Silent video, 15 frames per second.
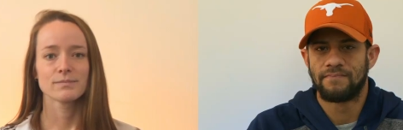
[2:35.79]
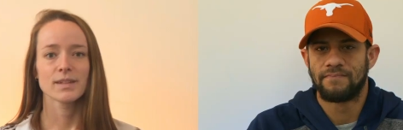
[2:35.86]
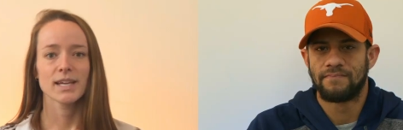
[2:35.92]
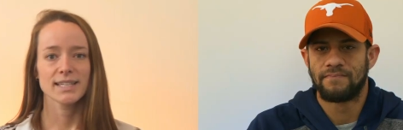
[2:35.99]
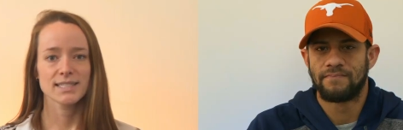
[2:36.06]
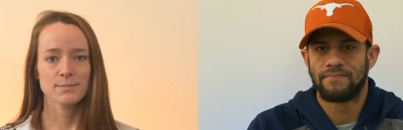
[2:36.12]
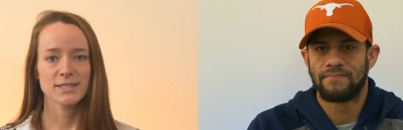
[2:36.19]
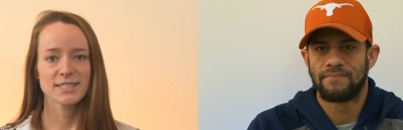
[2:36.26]

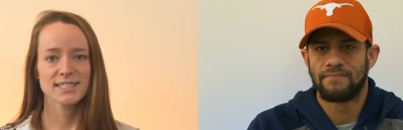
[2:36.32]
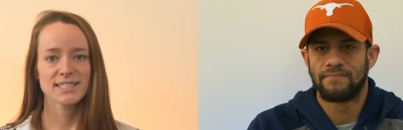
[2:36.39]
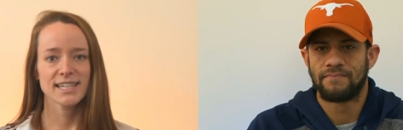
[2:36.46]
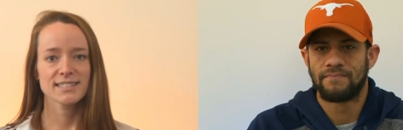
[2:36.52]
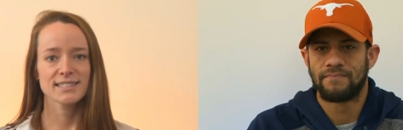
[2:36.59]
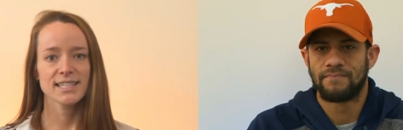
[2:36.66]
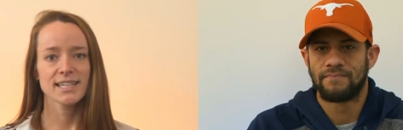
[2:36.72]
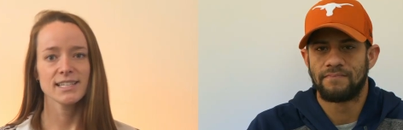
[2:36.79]
Speaker 1: It's been
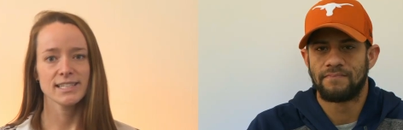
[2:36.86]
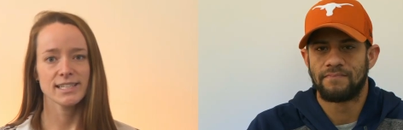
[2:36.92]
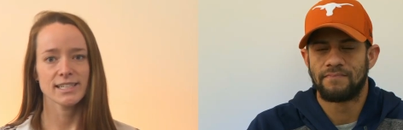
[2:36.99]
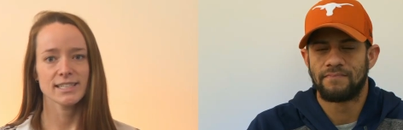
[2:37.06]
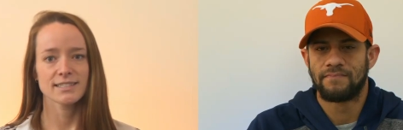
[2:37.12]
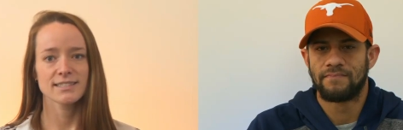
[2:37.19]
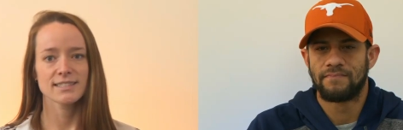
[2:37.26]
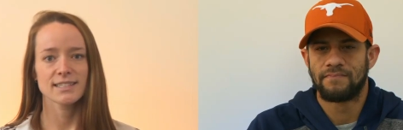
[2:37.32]
16
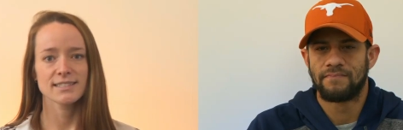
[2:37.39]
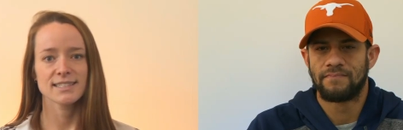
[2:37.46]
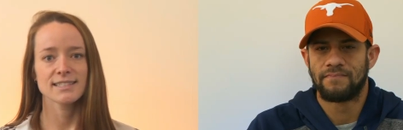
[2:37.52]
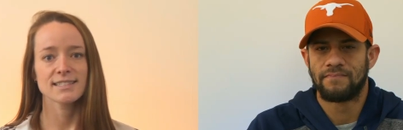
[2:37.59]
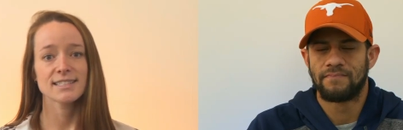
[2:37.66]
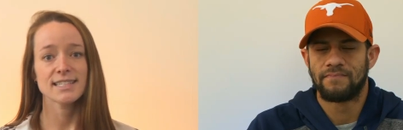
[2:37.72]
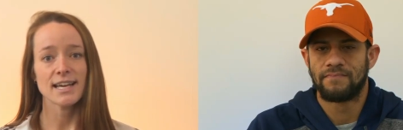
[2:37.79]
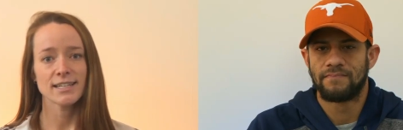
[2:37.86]
years
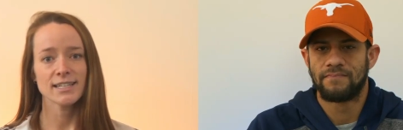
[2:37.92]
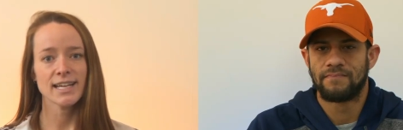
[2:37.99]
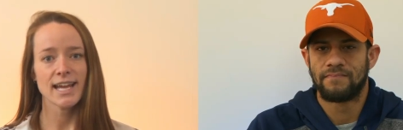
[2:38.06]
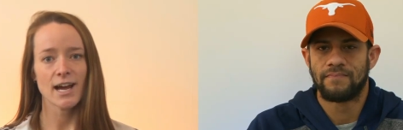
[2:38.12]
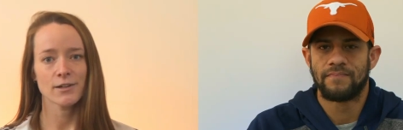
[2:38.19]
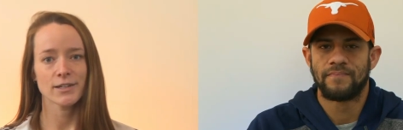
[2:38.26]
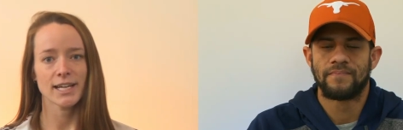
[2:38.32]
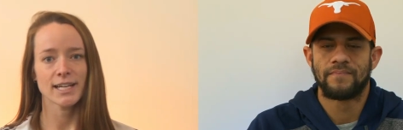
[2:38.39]
since Centre
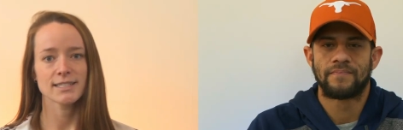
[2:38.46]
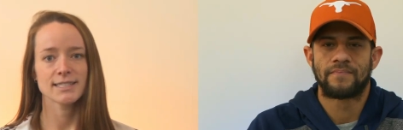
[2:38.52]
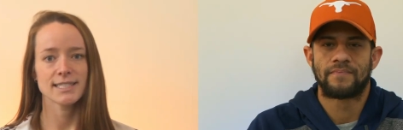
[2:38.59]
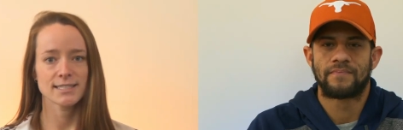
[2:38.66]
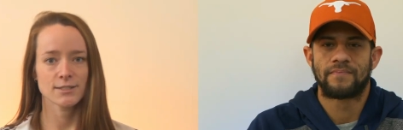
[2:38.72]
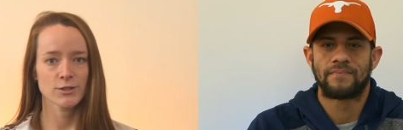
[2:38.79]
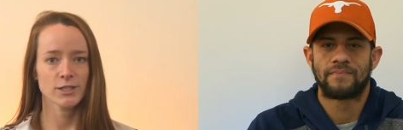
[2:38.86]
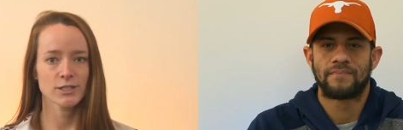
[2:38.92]
County
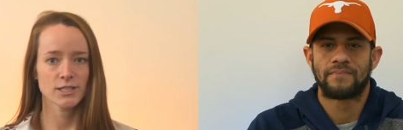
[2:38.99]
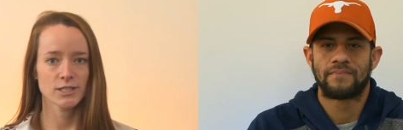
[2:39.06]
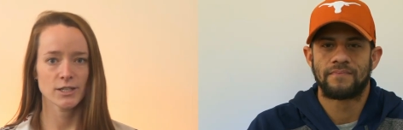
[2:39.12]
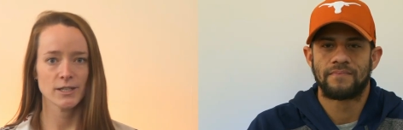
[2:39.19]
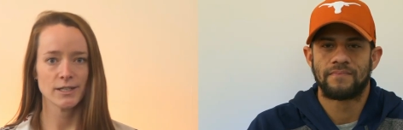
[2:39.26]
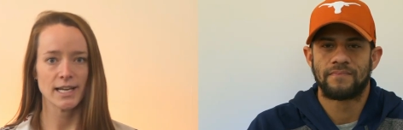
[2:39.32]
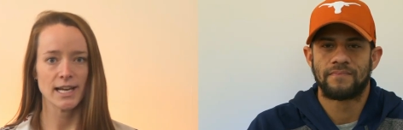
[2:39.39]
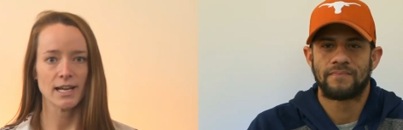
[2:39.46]
District
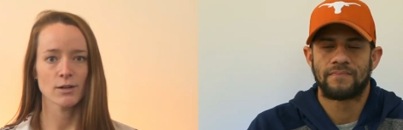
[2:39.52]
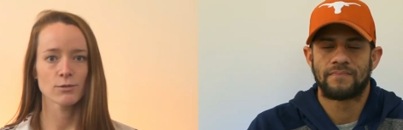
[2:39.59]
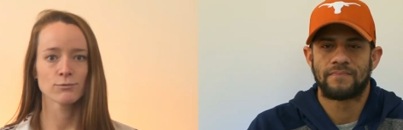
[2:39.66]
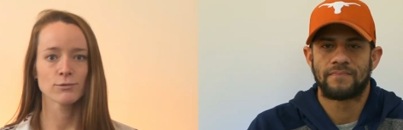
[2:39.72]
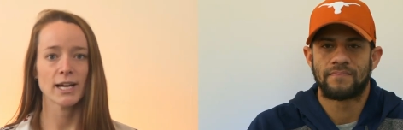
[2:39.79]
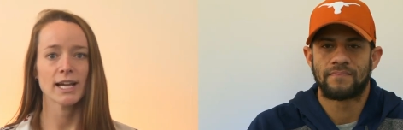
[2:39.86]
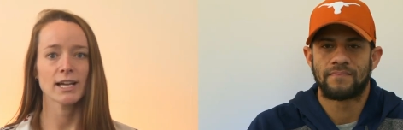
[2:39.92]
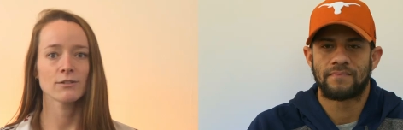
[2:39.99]
Attorney
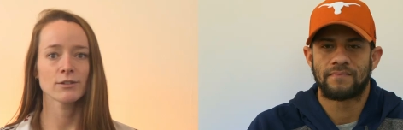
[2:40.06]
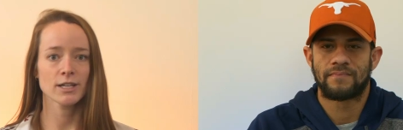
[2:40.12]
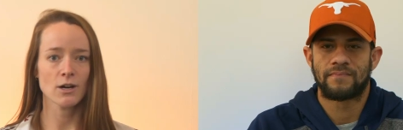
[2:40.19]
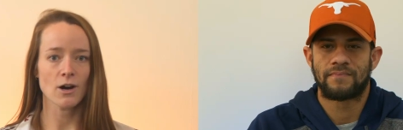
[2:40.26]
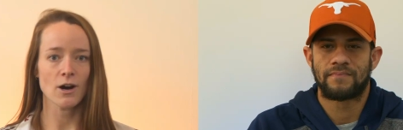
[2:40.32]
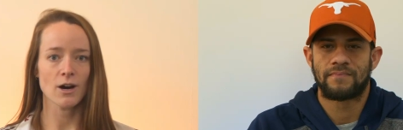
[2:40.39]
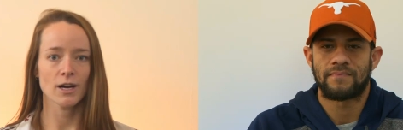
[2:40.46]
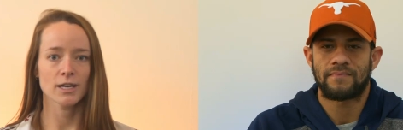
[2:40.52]
Ray
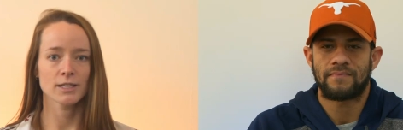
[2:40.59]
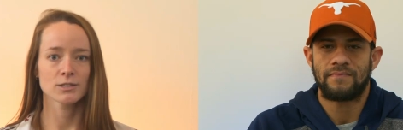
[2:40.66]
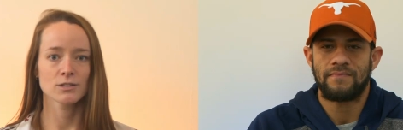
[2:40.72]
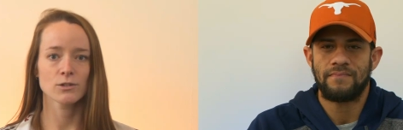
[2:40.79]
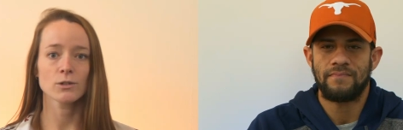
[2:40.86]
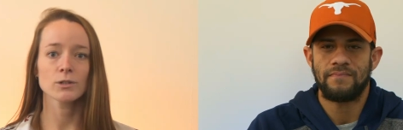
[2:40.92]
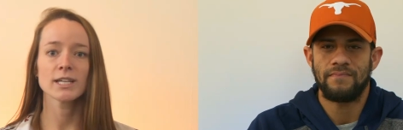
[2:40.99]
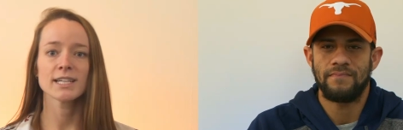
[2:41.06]
Gricar
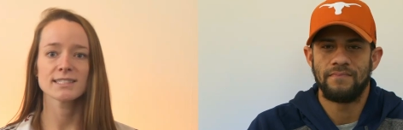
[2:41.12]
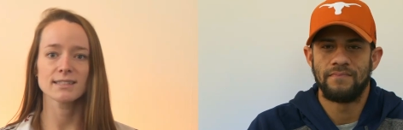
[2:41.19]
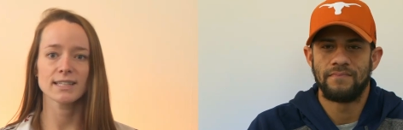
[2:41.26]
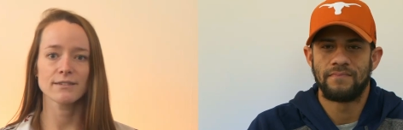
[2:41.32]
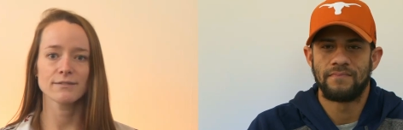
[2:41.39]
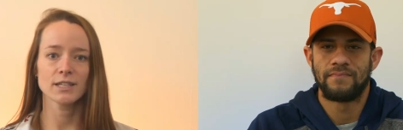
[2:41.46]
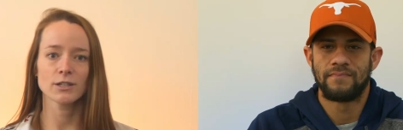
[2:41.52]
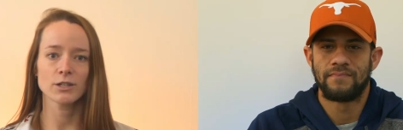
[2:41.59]
told his
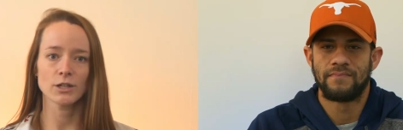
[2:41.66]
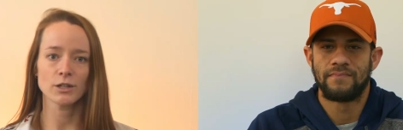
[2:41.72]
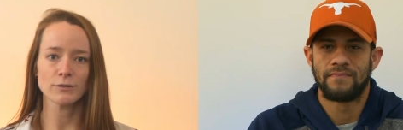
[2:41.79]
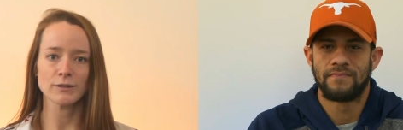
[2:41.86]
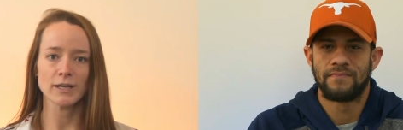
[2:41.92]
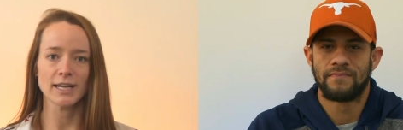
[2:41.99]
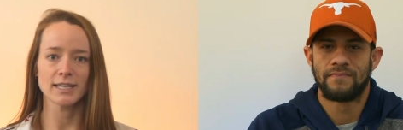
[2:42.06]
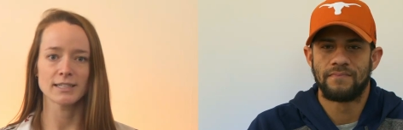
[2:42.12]
live-in
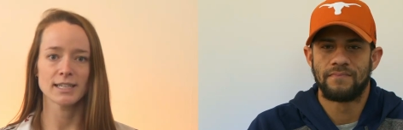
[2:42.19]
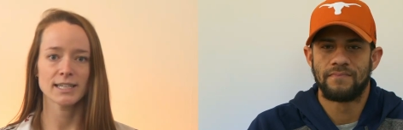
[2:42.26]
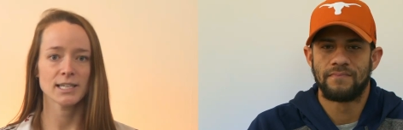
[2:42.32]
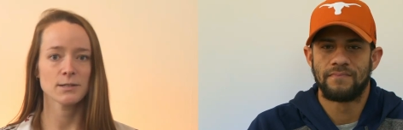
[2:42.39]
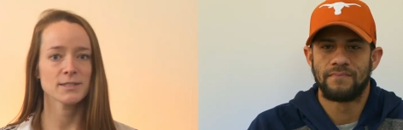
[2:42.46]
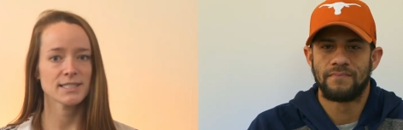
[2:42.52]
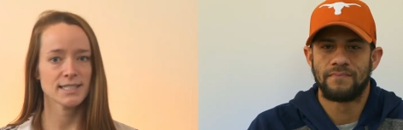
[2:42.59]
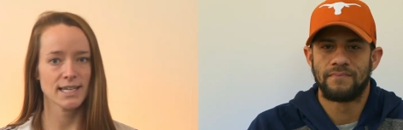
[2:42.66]
girlfriend
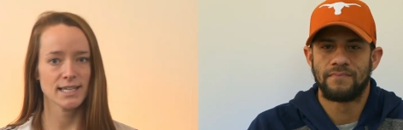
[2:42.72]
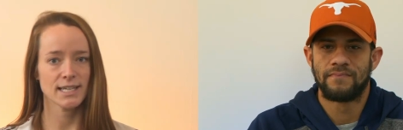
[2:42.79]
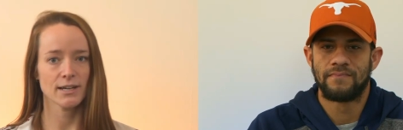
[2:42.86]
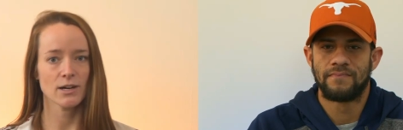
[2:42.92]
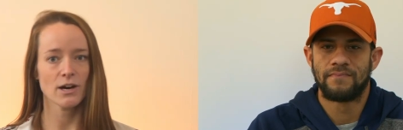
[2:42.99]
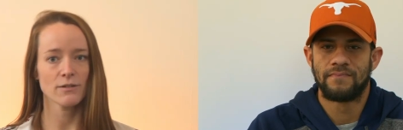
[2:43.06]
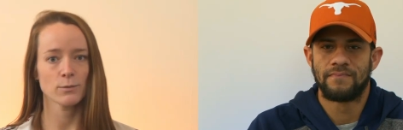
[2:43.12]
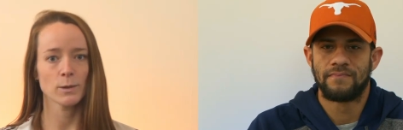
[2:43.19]
he was taking
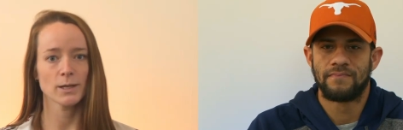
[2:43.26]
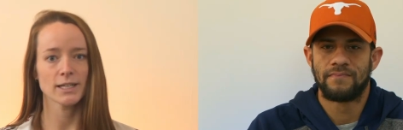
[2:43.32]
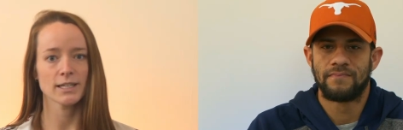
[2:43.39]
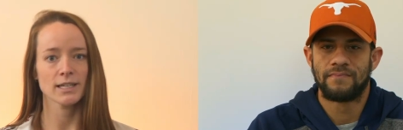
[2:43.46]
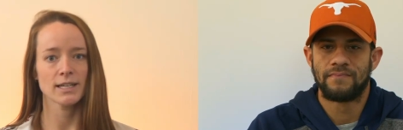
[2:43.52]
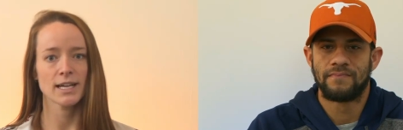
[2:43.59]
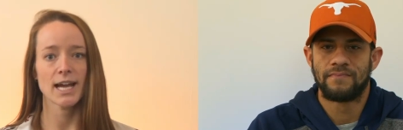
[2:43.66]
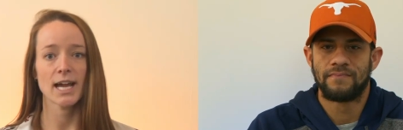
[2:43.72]
off
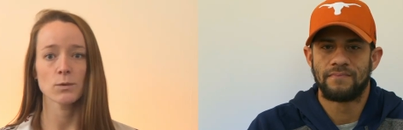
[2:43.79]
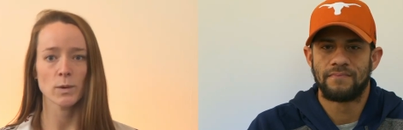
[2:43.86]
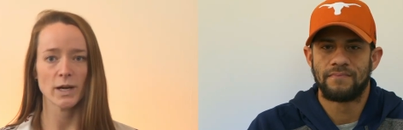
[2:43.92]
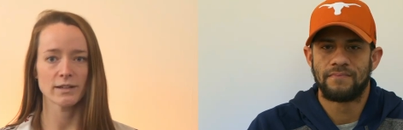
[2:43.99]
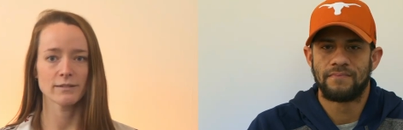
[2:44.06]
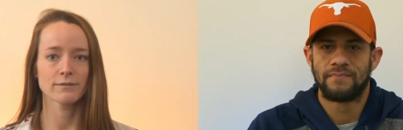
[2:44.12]
work and went